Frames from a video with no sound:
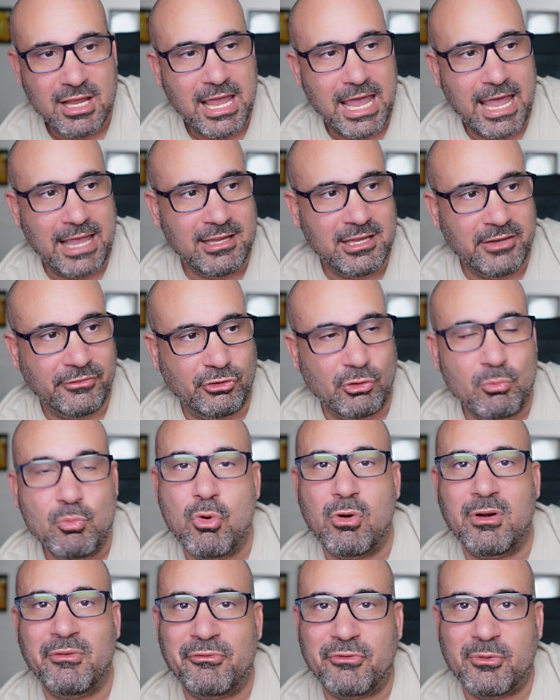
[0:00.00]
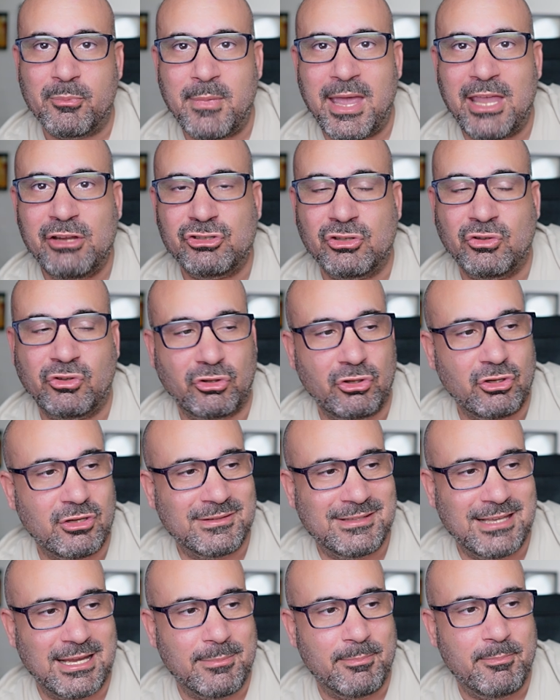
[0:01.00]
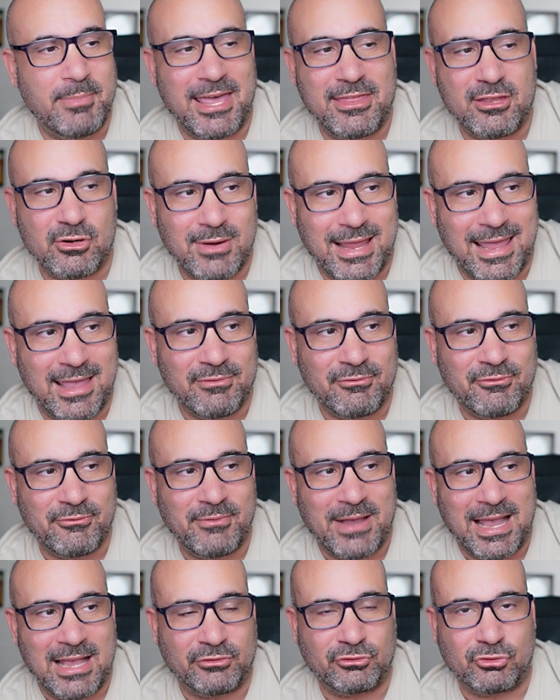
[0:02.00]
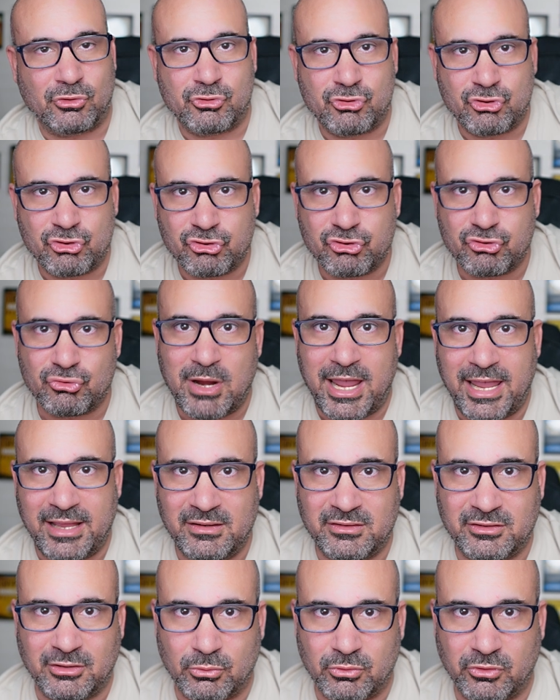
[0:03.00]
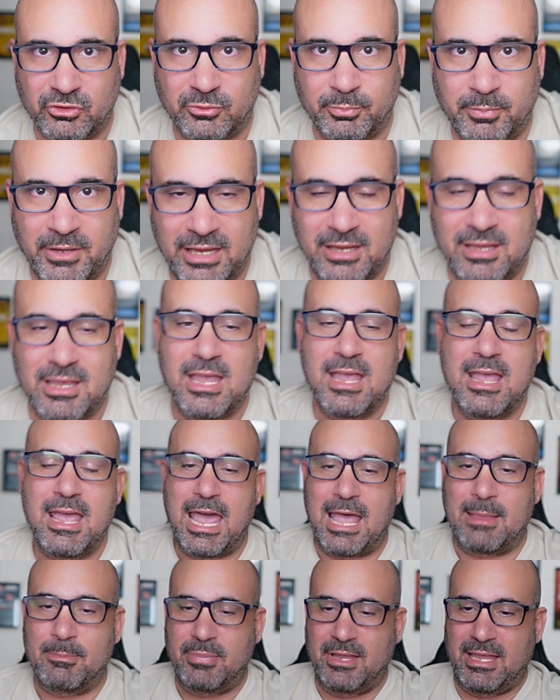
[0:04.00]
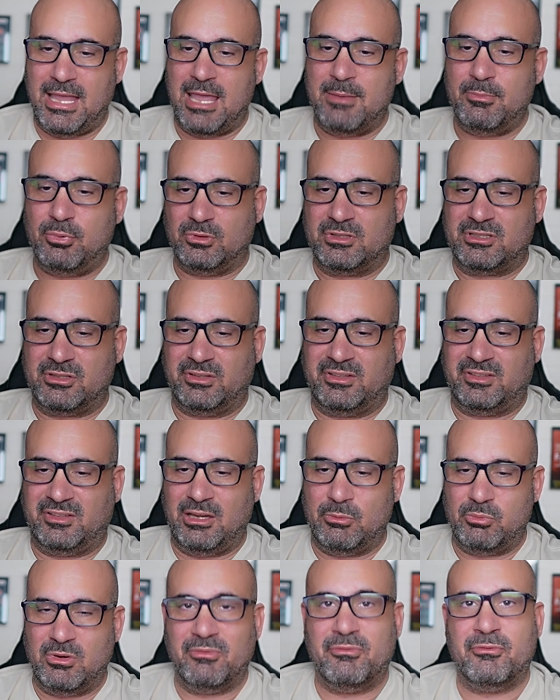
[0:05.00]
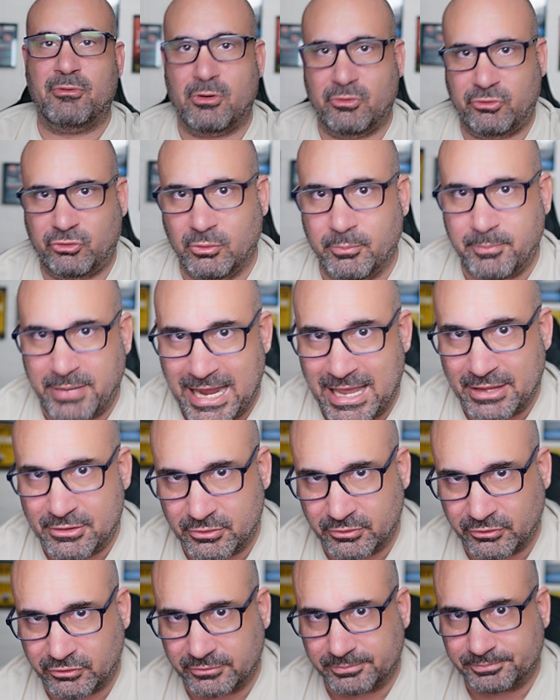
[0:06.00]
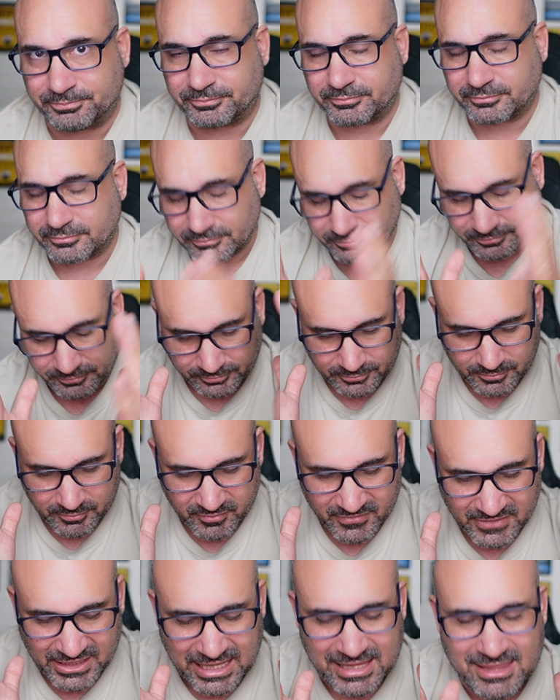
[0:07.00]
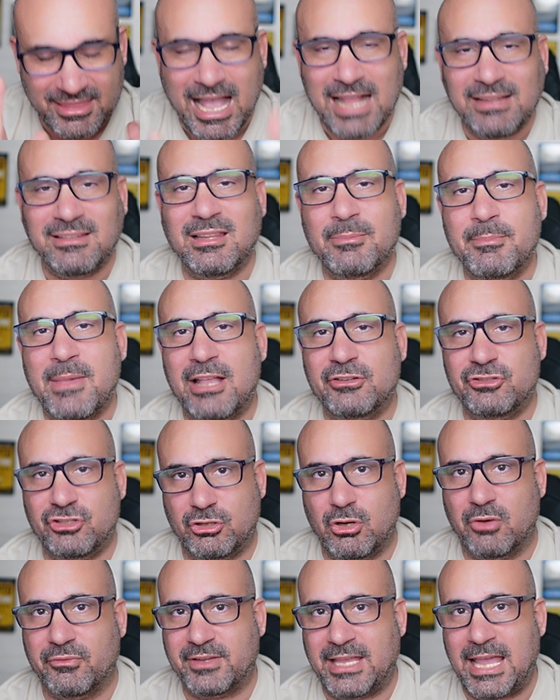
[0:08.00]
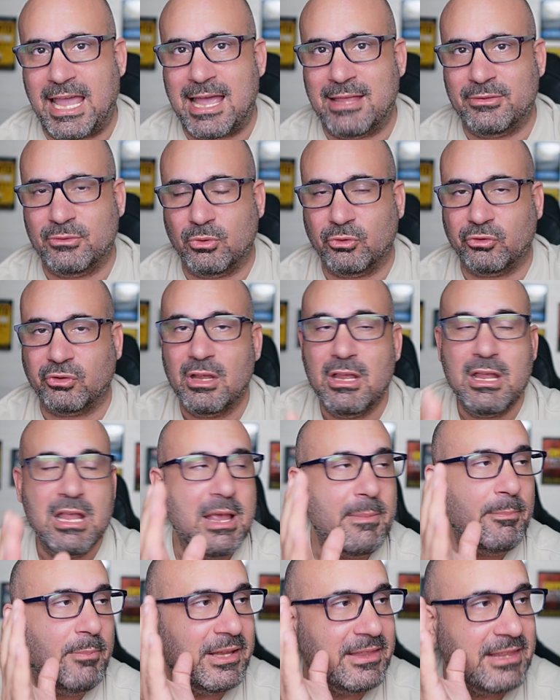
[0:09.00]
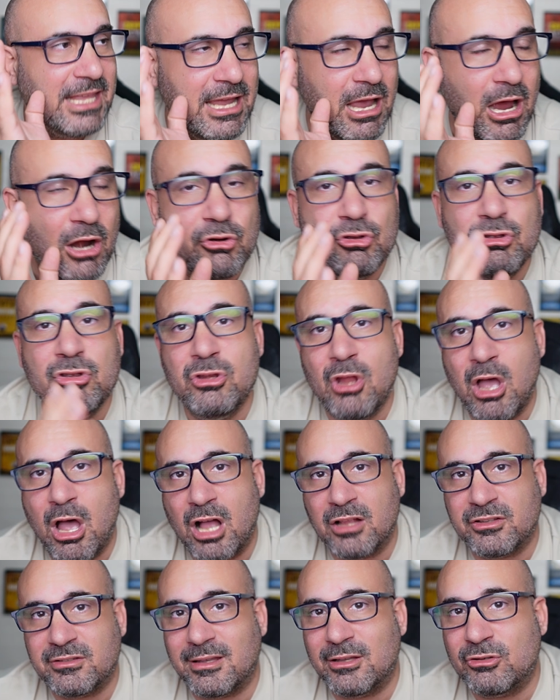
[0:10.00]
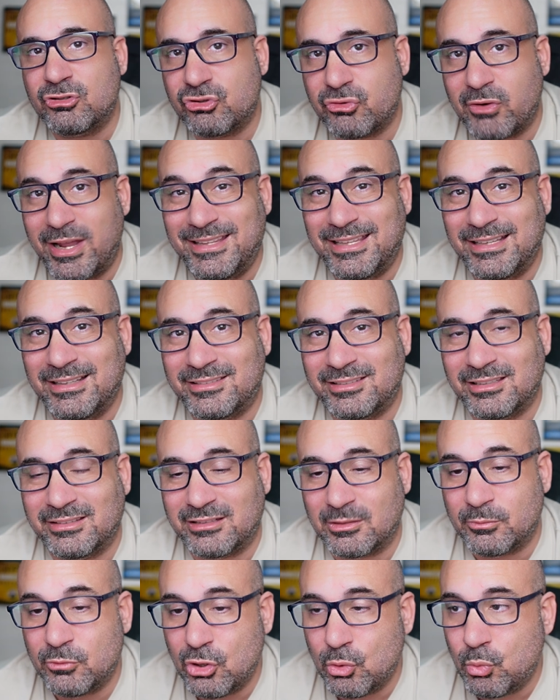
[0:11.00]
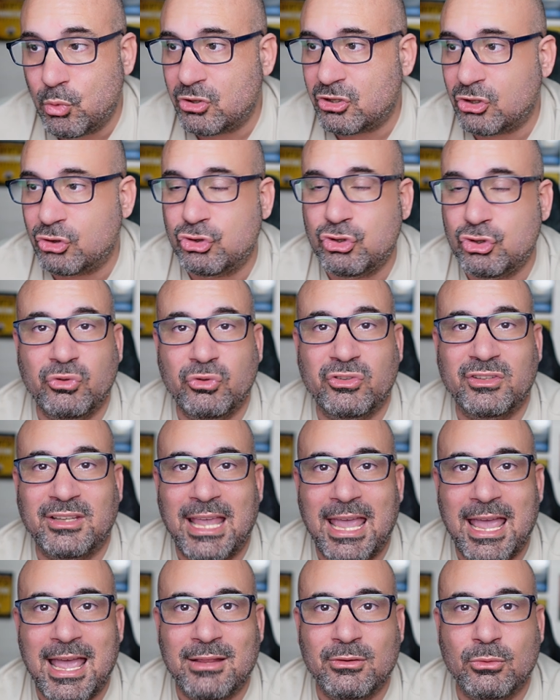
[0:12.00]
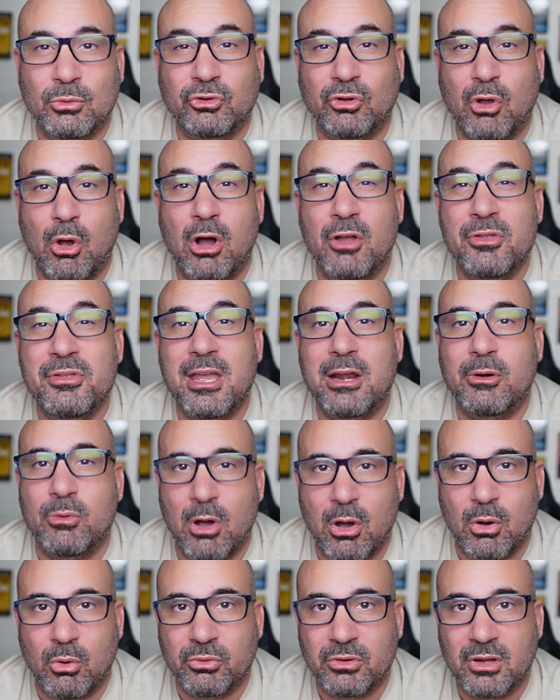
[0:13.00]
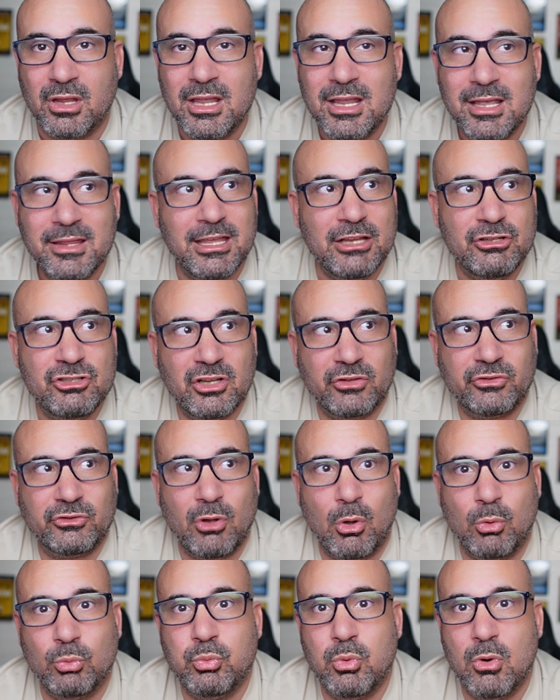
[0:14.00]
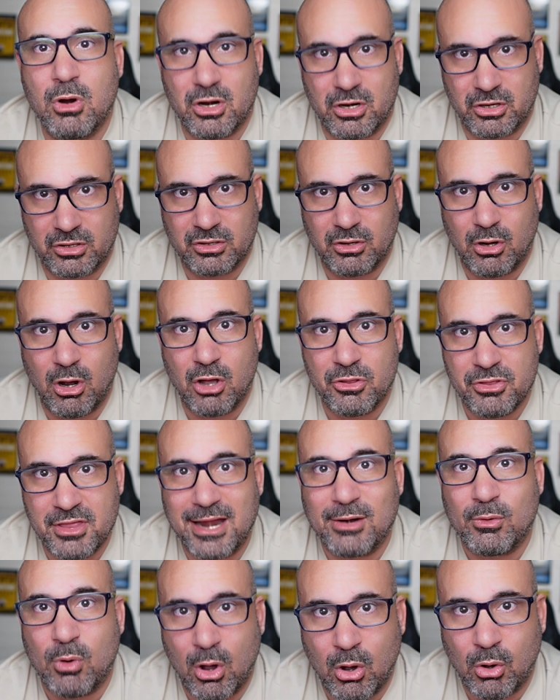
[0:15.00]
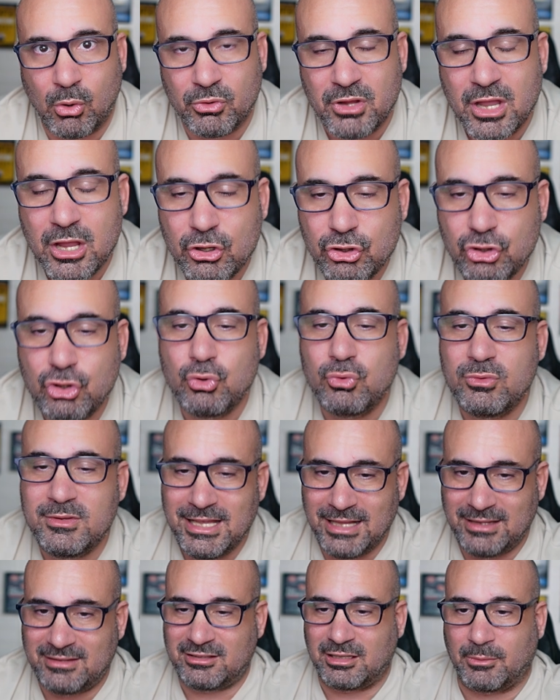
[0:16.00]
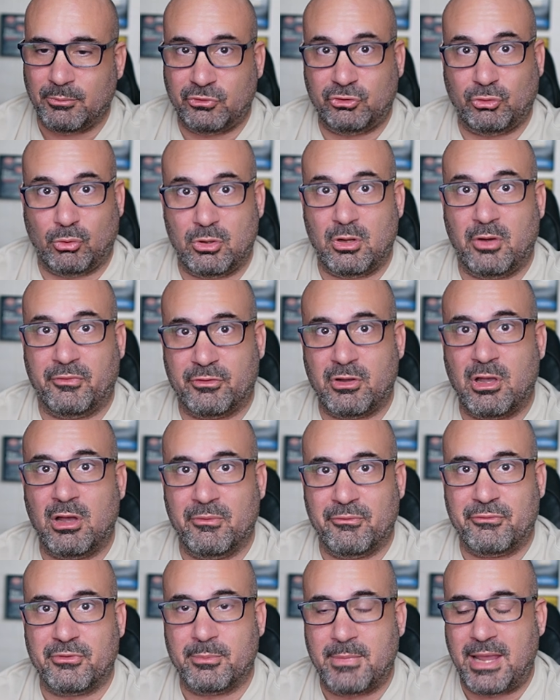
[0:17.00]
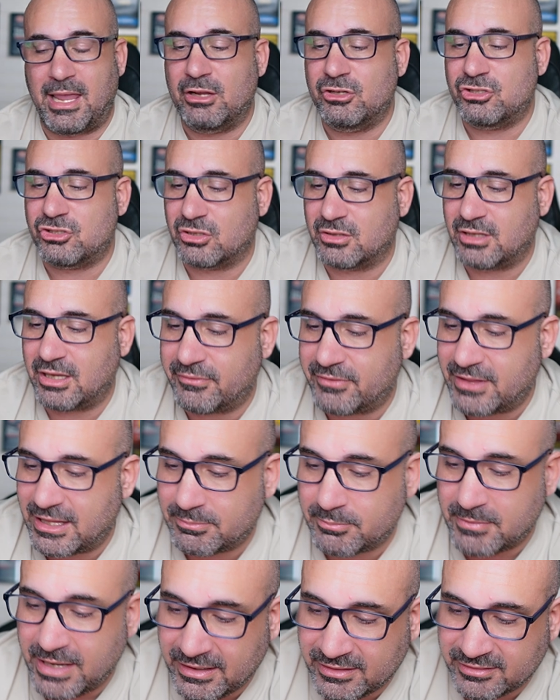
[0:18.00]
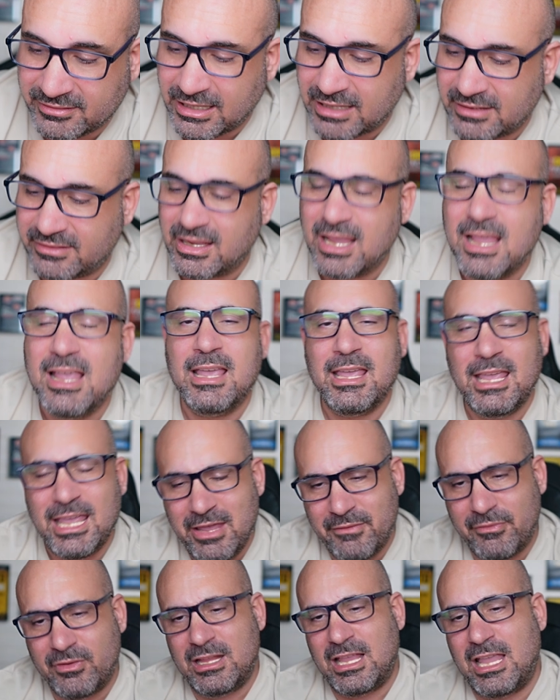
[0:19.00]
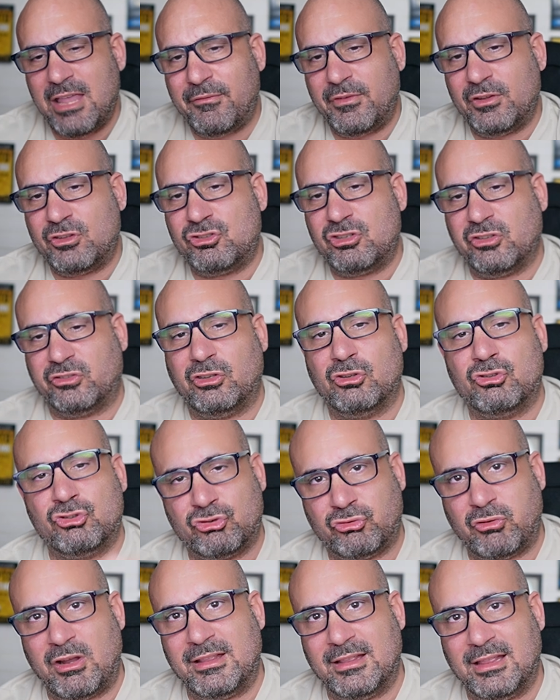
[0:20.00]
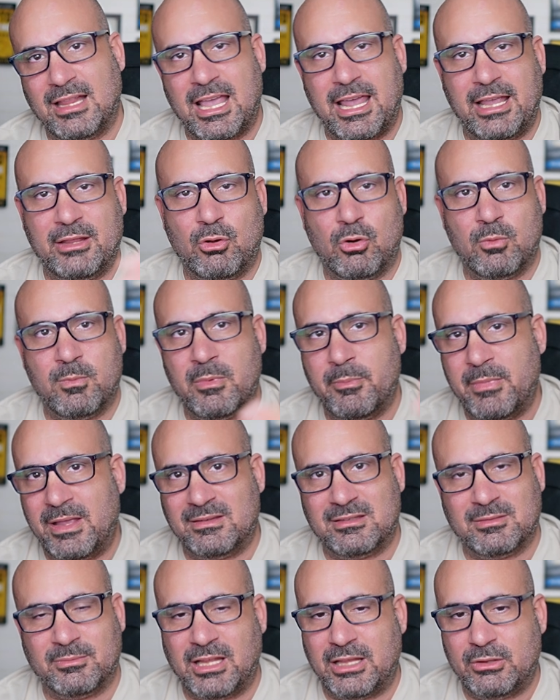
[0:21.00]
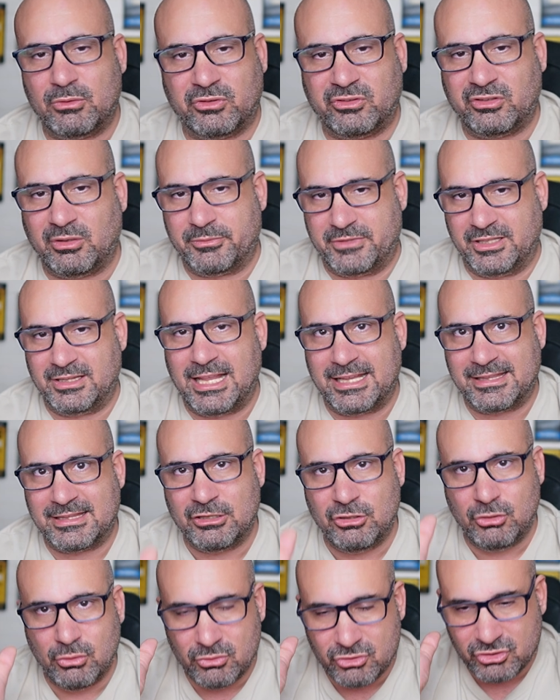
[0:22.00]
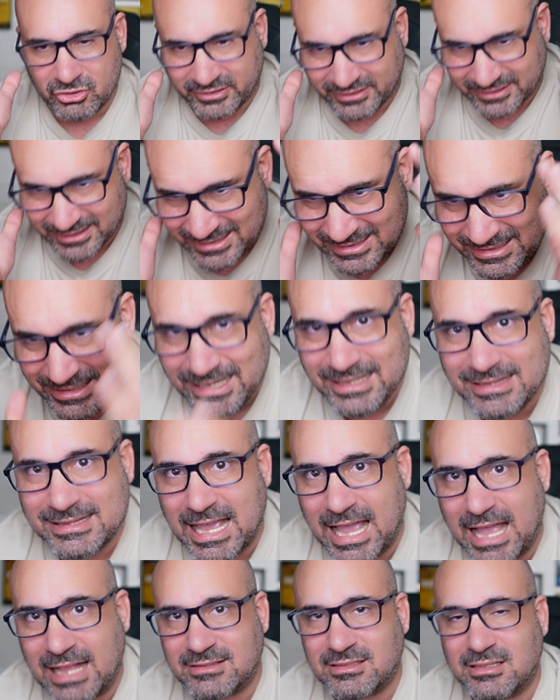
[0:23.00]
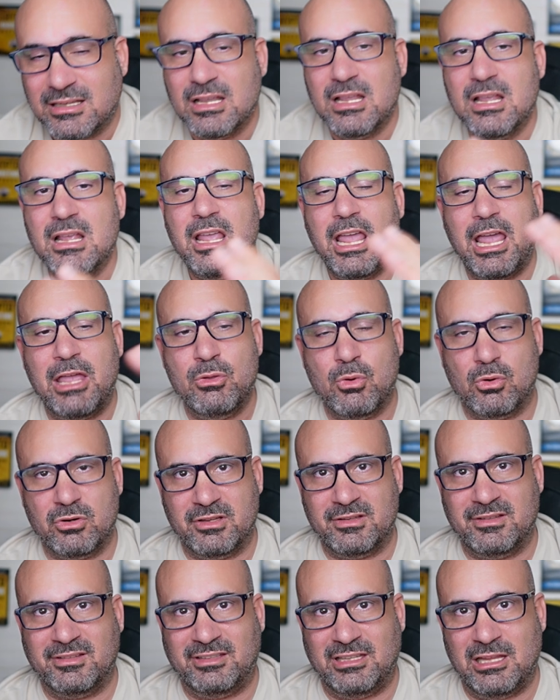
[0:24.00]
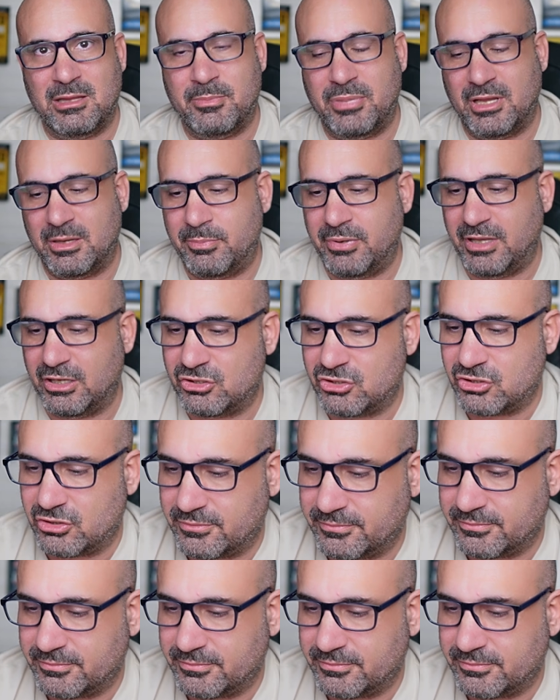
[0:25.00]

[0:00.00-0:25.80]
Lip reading: and gives you more information so you can take better and faster trades, so to speak, and be able to see reversal patterns. That's the magic of candles, but they are not a trading system. You wouldn't candles on their own. They just don't work on their own. You need some sort of confirmation, if that makes sense. Even if it's just a trend line or momentum line or something like that, you just need that in order to see the big picture.